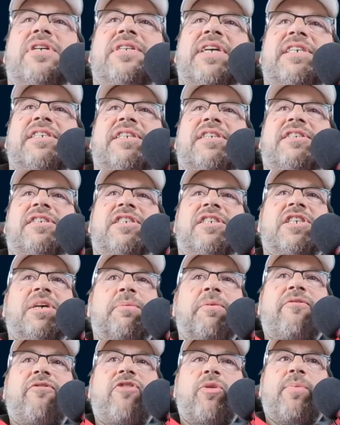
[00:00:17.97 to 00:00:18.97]
Nice to see some
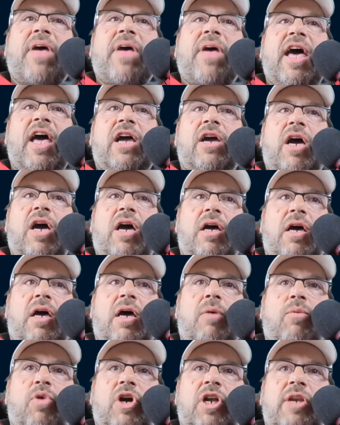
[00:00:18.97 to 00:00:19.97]
of you back.
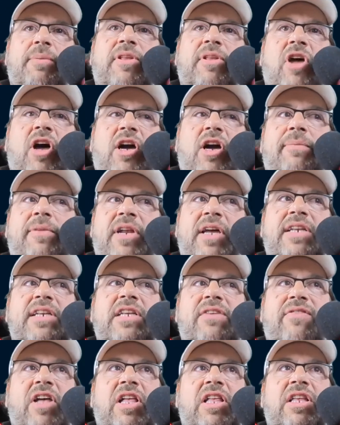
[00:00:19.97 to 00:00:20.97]
We're going to be talking about idea
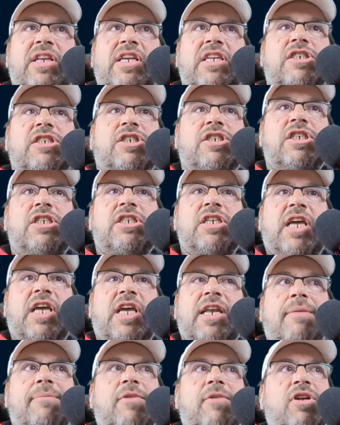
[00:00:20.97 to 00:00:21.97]
validation, and
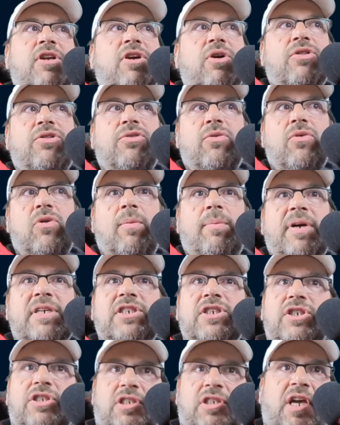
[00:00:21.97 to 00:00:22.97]
I'm going to go through a bunch
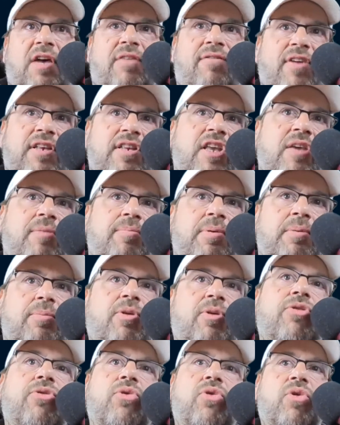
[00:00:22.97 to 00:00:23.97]
of stuff I take people
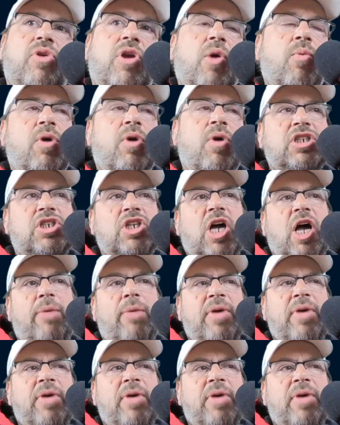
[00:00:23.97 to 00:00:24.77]
through in our workshop.